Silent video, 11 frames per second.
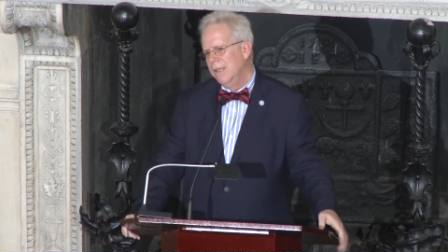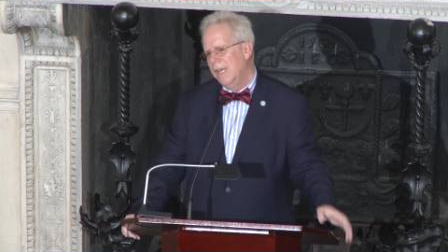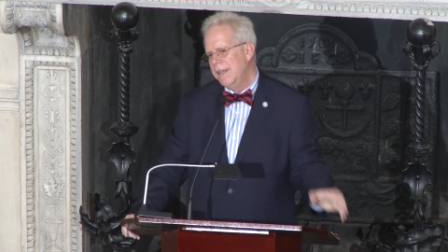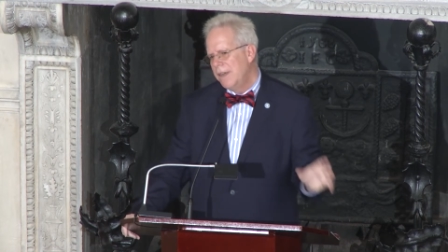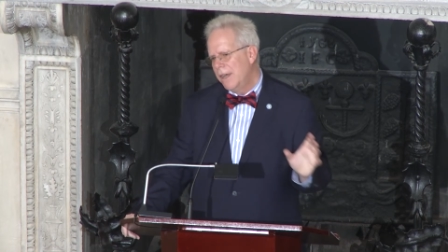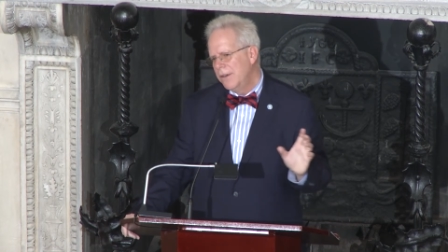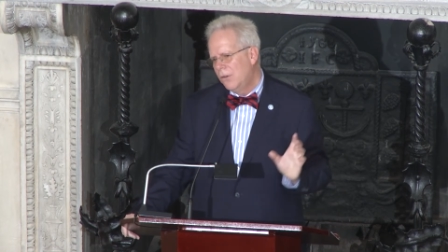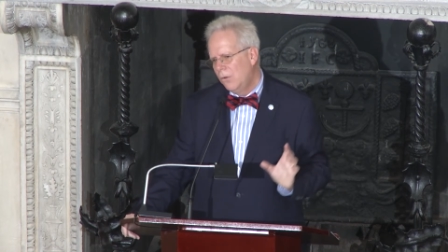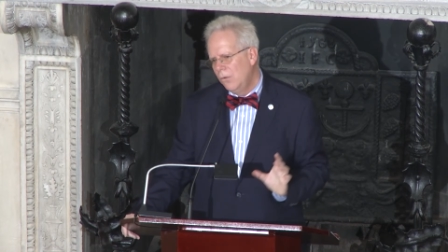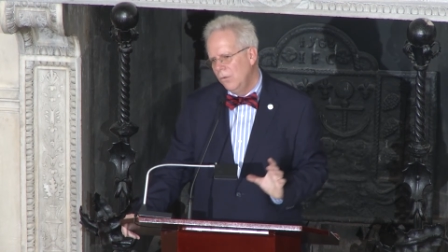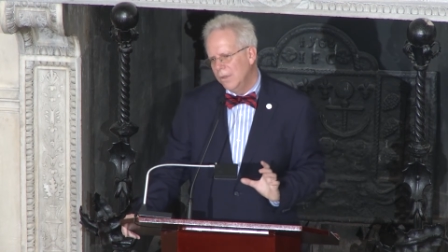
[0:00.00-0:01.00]
And not
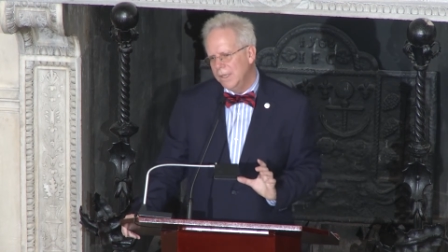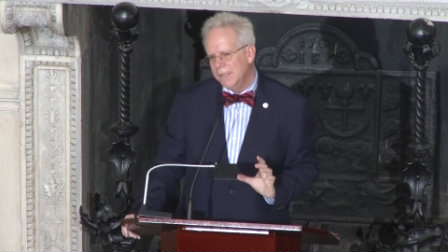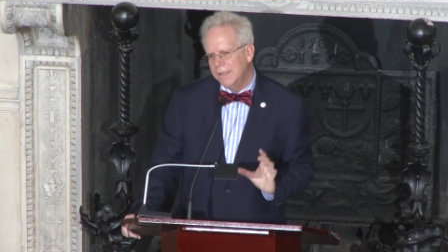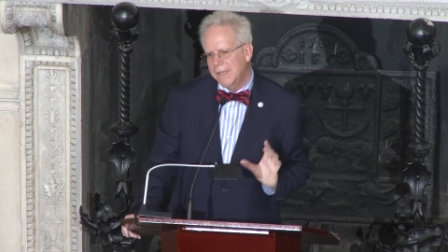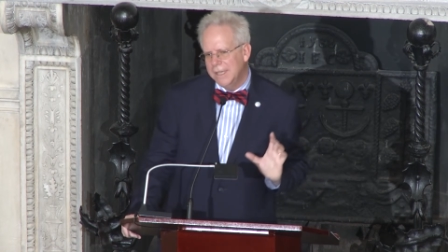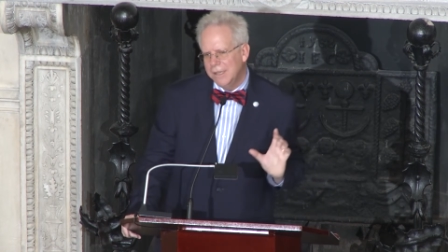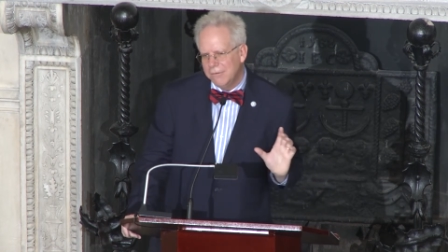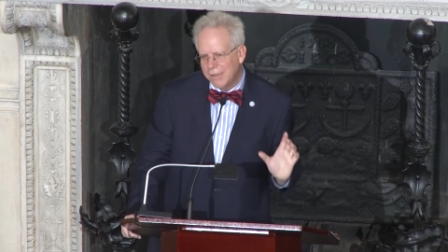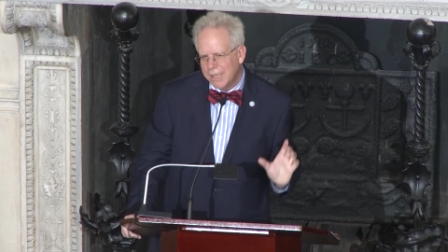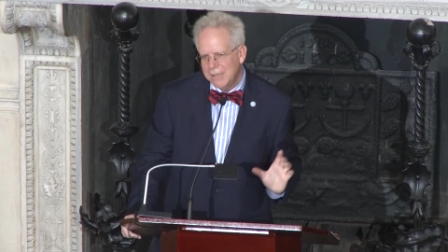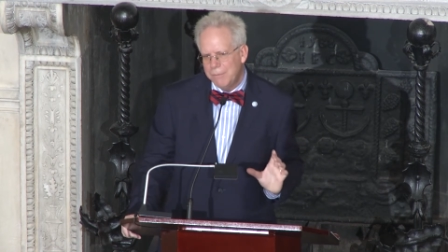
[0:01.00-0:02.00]
only did they
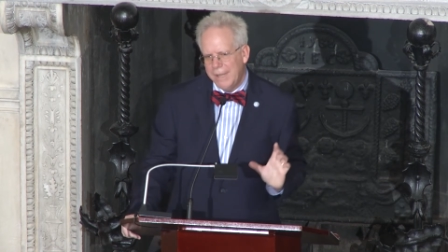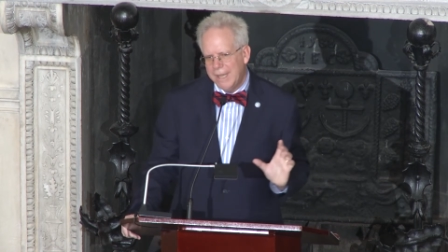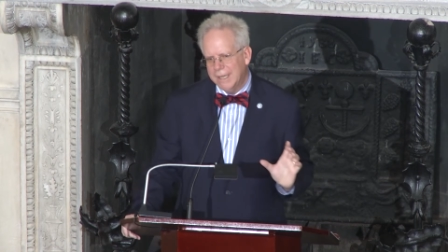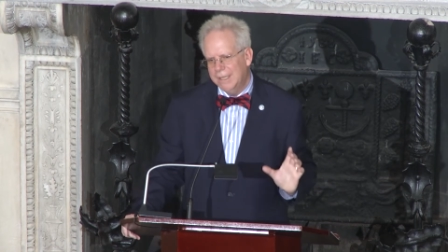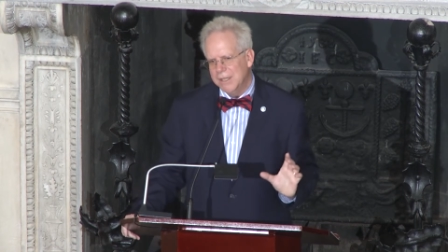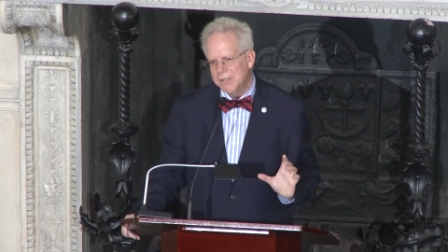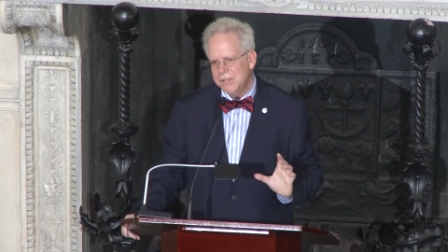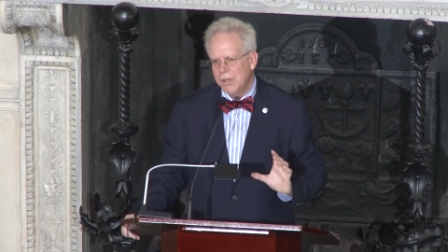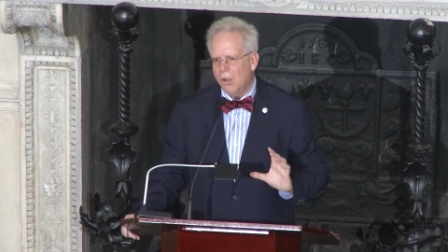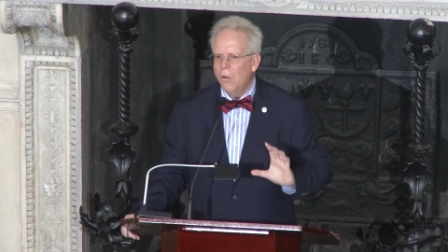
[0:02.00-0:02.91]
invite Backus to